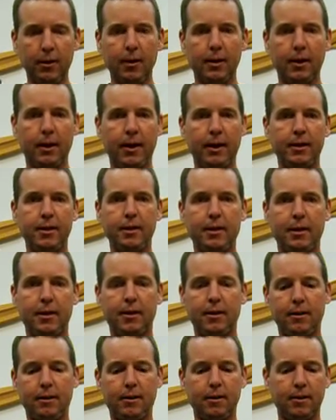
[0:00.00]
I can't
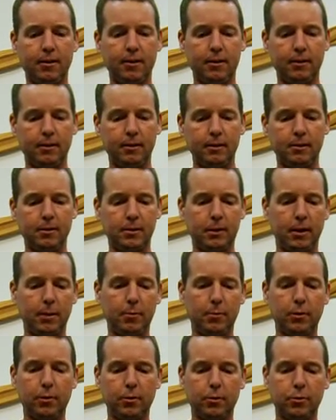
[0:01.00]
hit the same
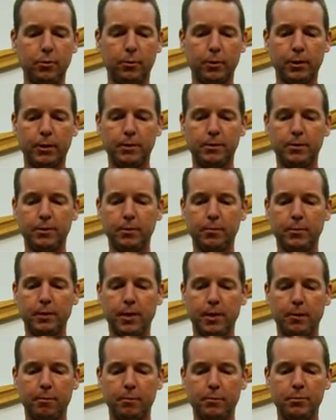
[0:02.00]
note twice
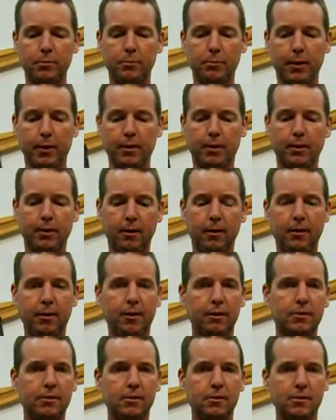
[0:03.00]
sometimes by cutting
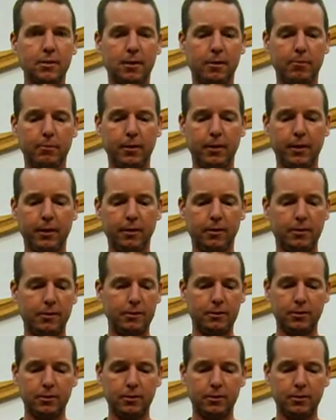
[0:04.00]
at the same length.